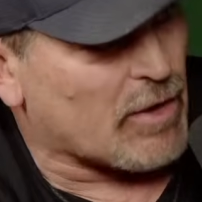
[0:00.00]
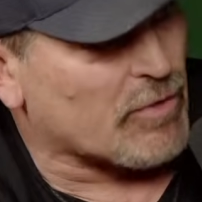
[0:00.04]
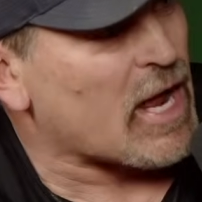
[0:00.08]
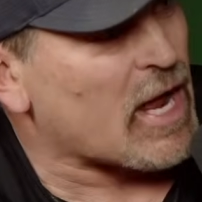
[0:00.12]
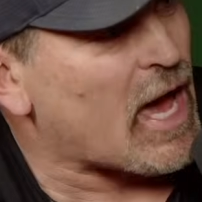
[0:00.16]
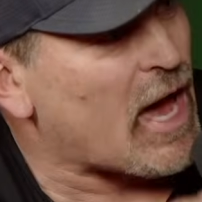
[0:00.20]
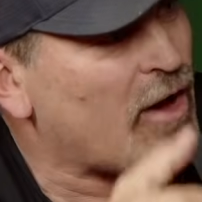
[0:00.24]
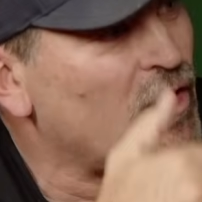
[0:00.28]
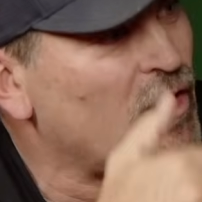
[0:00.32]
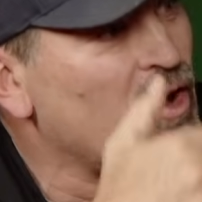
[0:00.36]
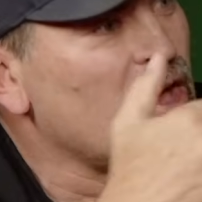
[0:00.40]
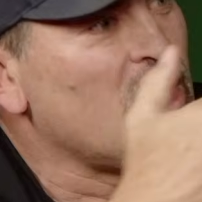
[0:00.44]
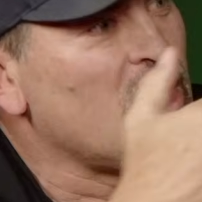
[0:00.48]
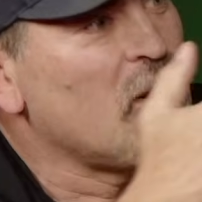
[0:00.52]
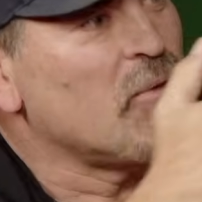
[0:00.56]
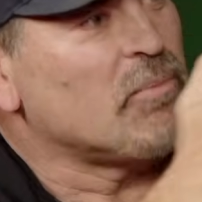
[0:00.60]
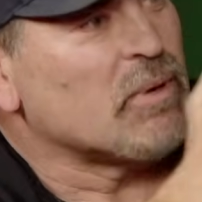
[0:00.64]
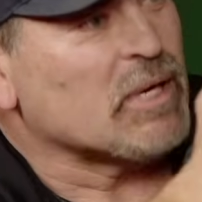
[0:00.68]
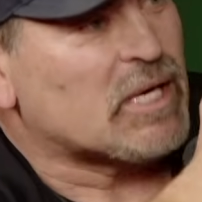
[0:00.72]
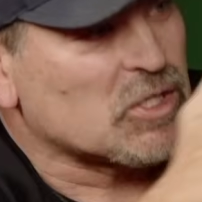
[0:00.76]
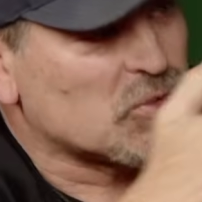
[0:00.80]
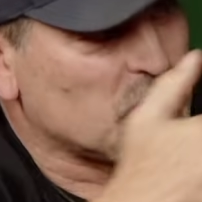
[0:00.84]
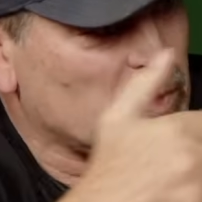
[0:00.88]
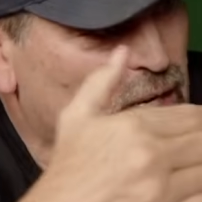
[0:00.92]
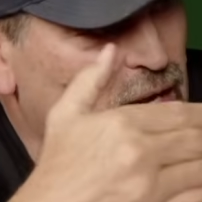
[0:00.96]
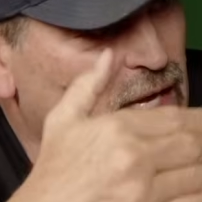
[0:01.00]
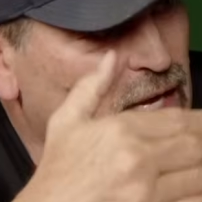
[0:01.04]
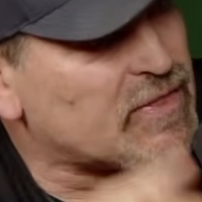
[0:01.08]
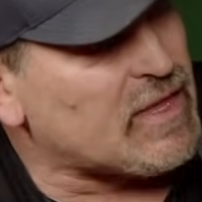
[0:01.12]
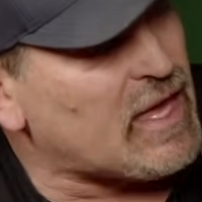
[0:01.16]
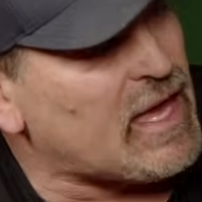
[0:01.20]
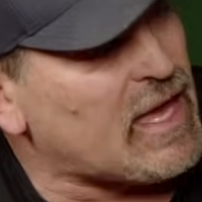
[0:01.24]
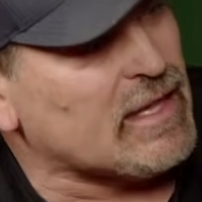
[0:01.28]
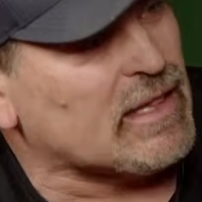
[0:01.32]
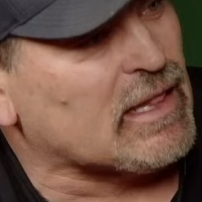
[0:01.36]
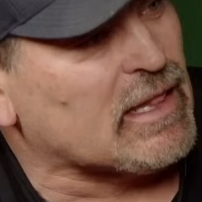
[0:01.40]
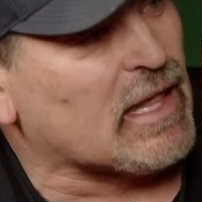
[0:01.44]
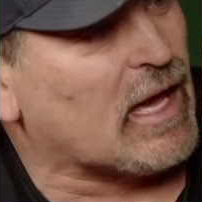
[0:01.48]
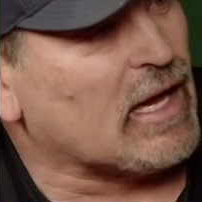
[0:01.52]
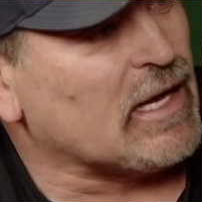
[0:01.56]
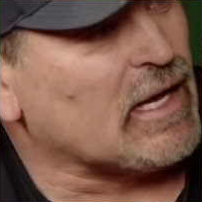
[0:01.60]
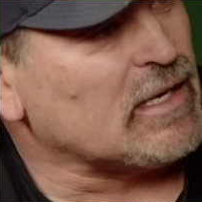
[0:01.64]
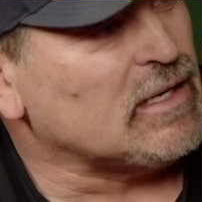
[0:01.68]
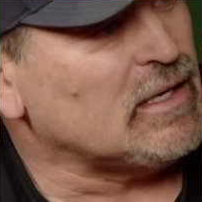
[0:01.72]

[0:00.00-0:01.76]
now because we got the end line.